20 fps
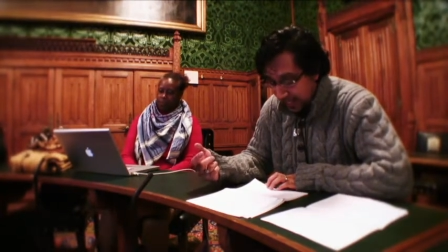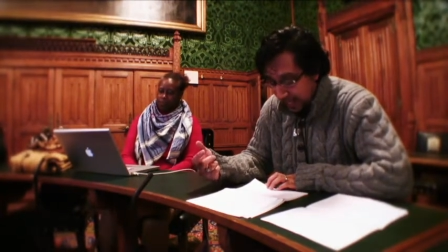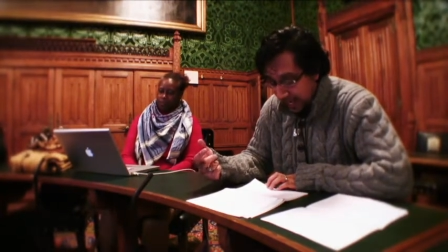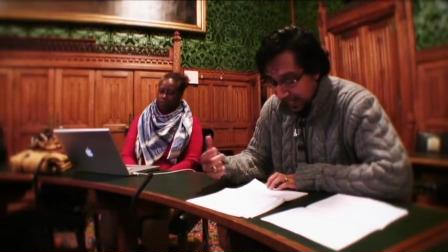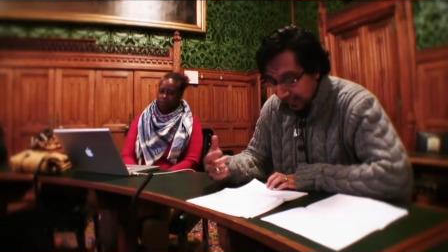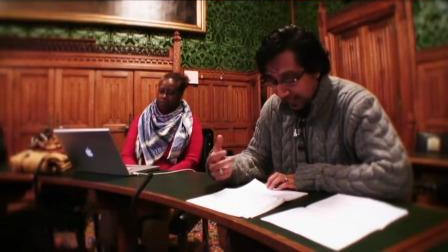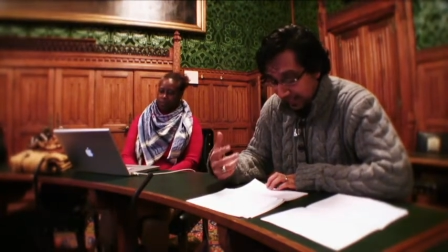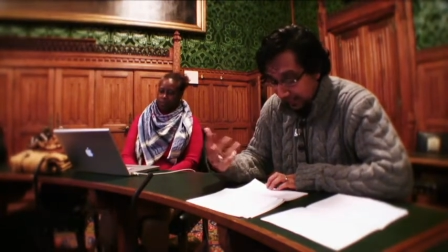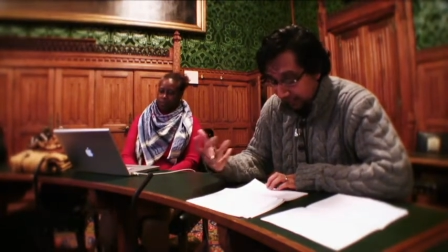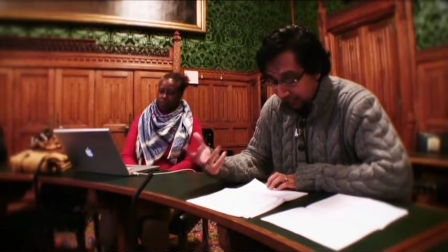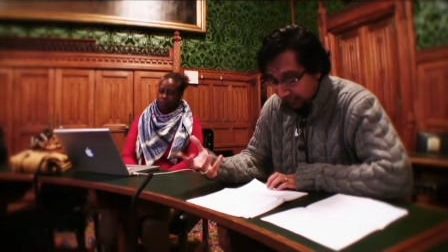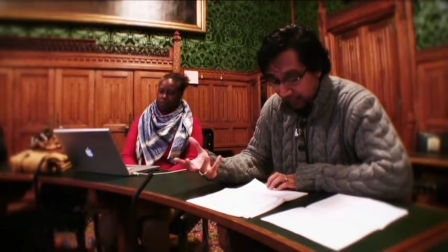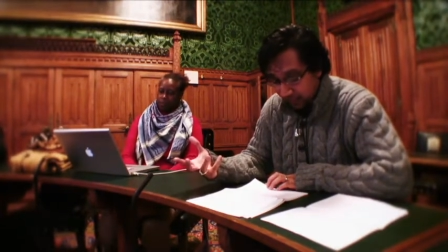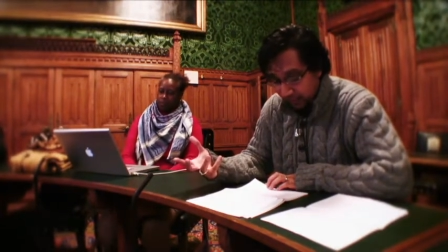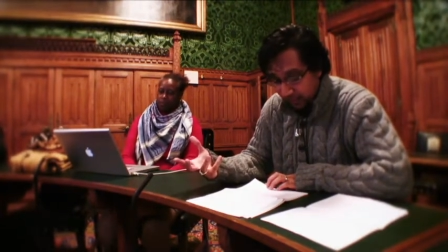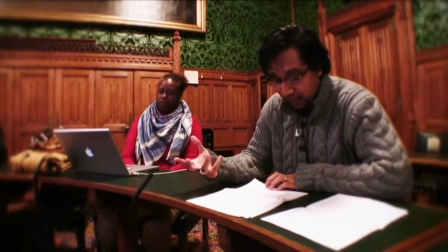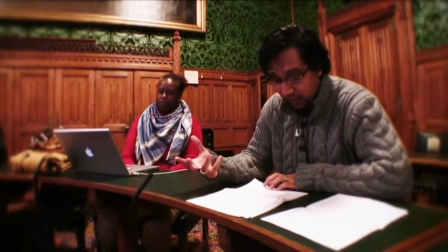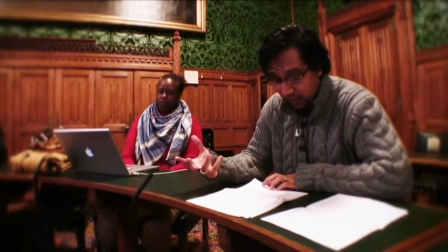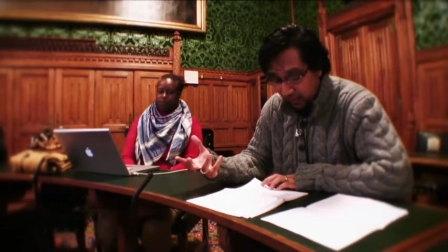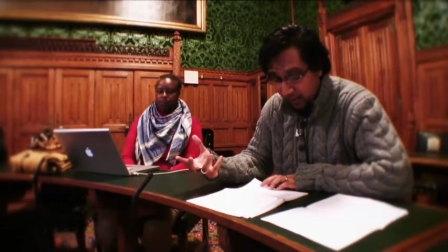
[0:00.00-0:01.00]
and the
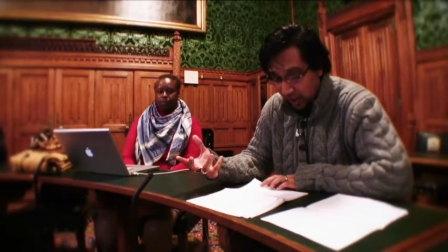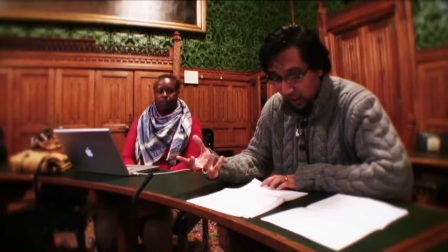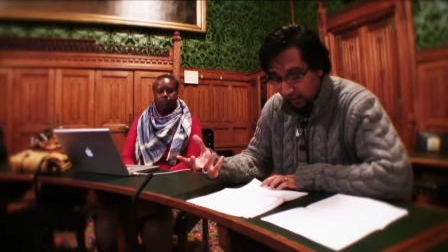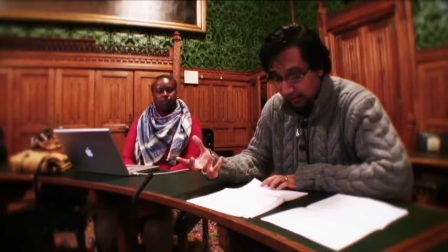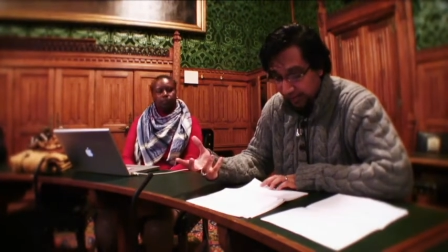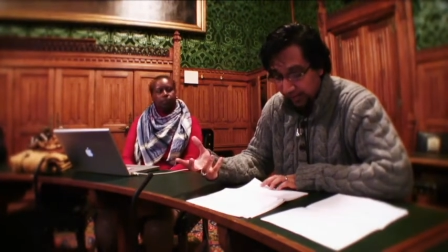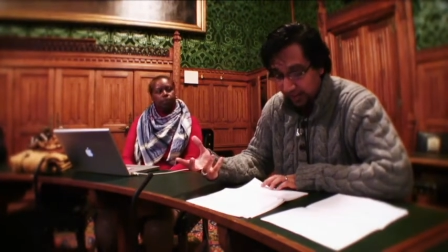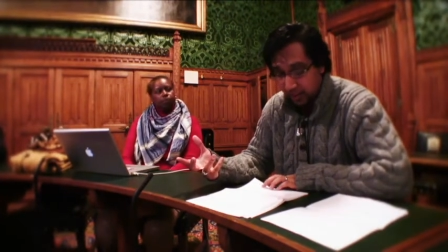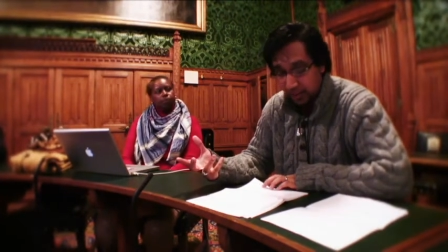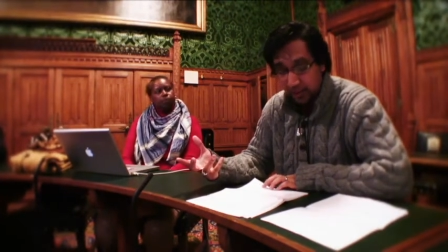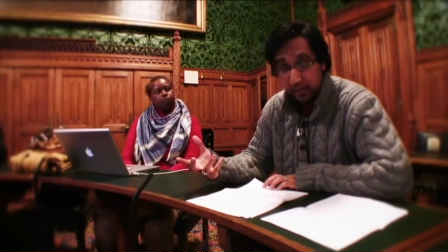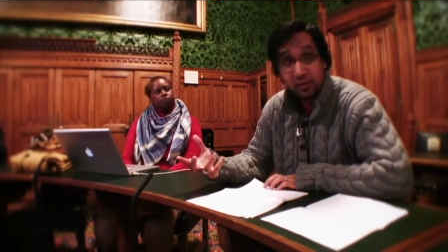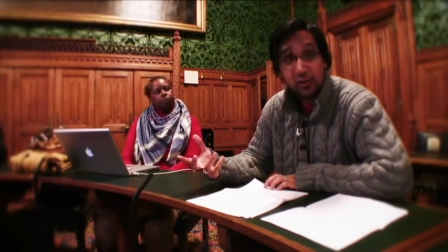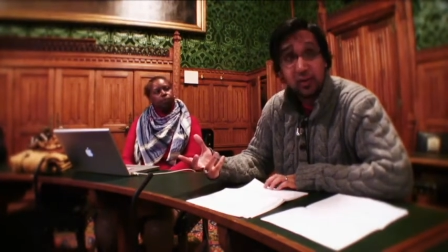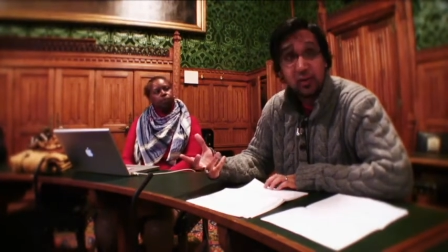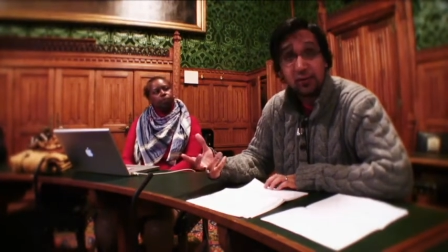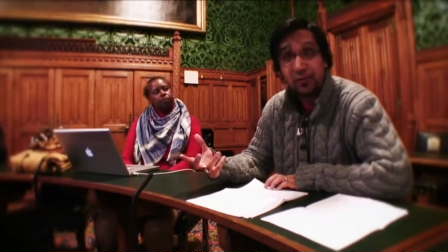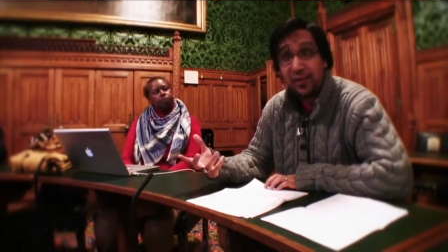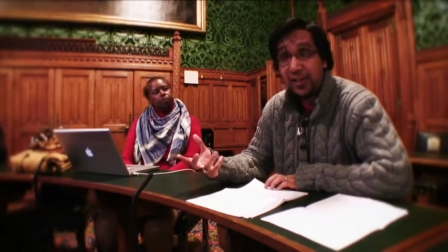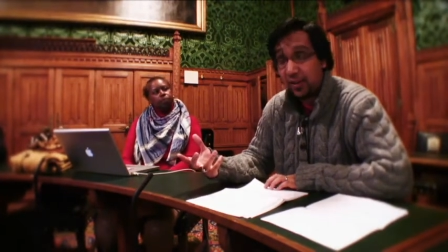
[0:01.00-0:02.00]
infamous Osama bin Laden
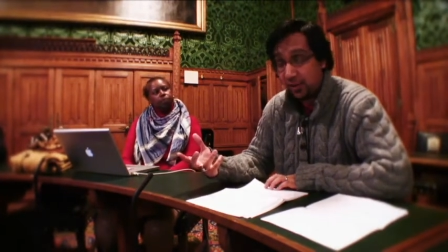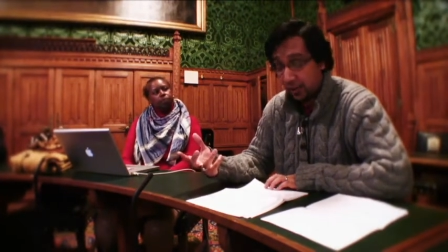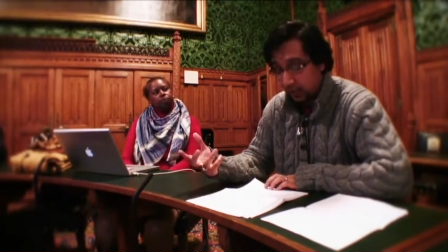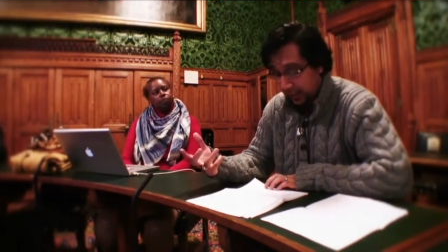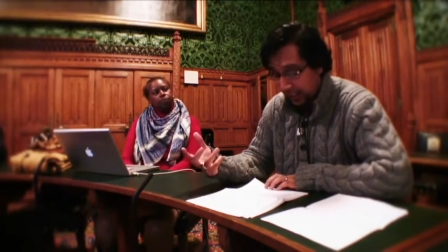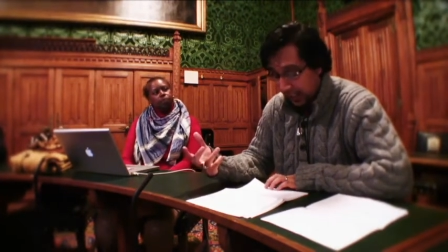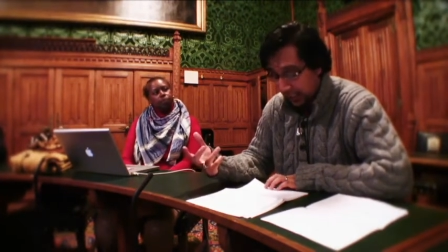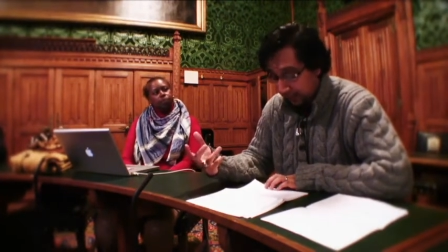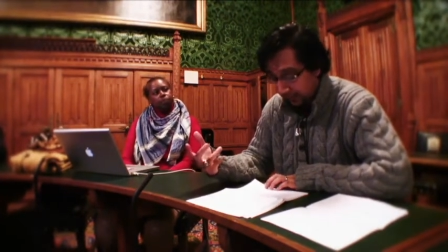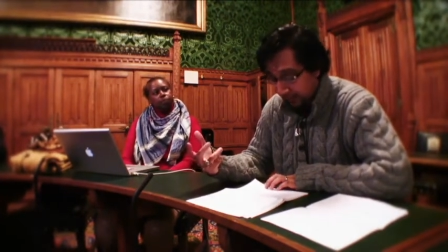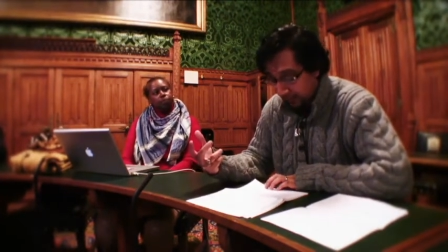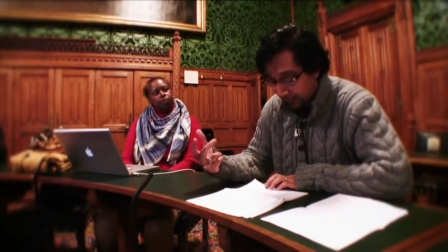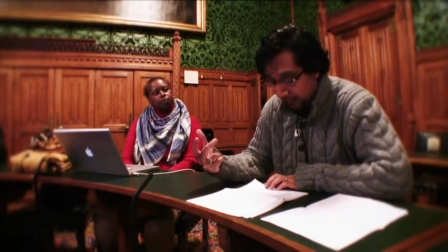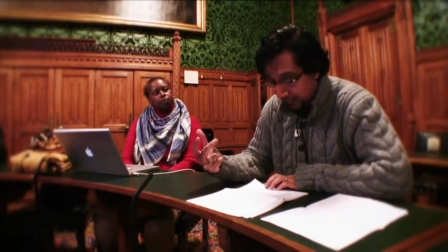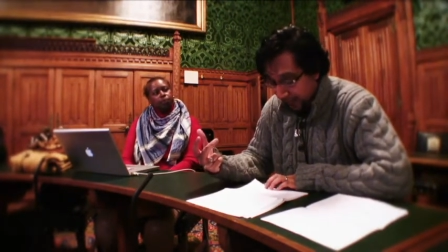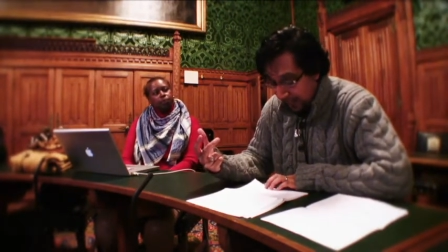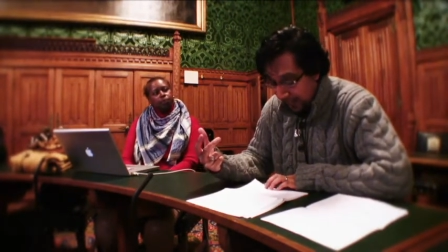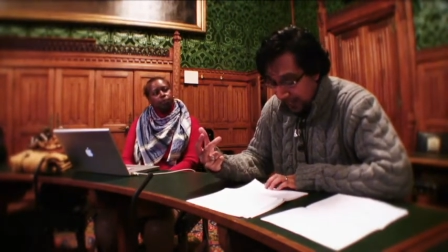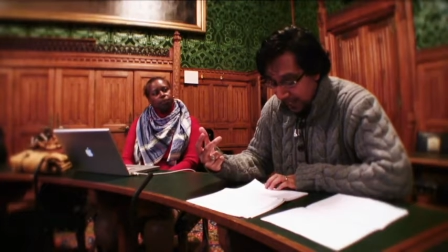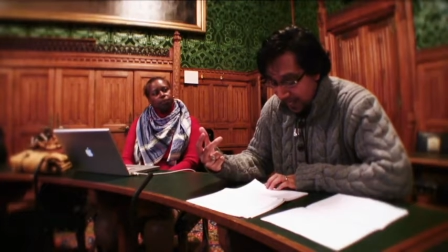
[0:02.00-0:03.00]
confession tape.
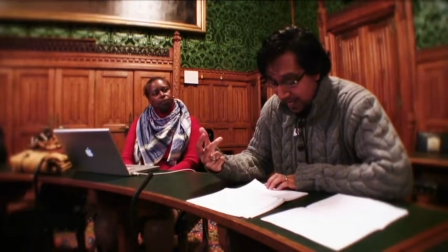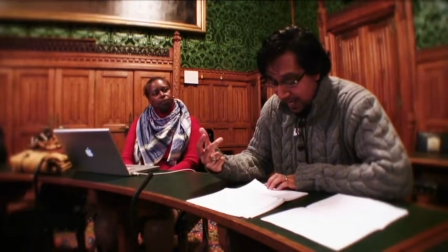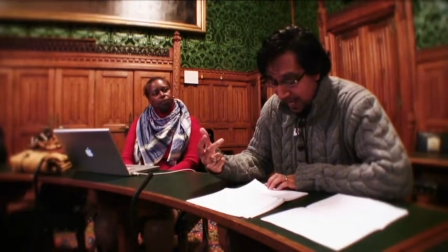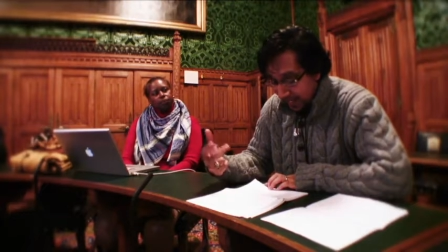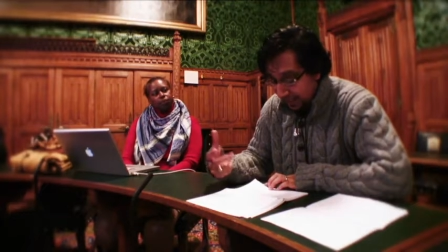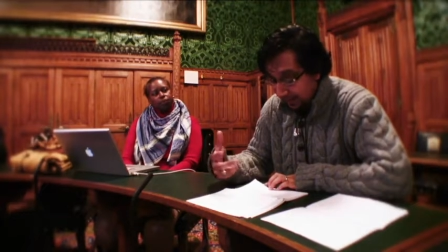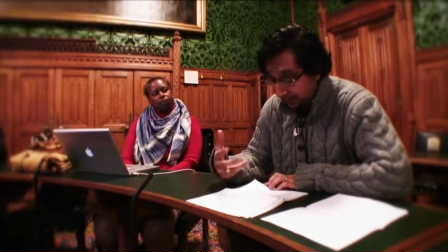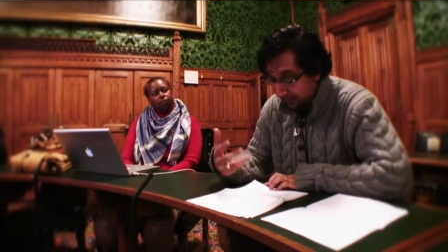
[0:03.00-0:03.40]
And he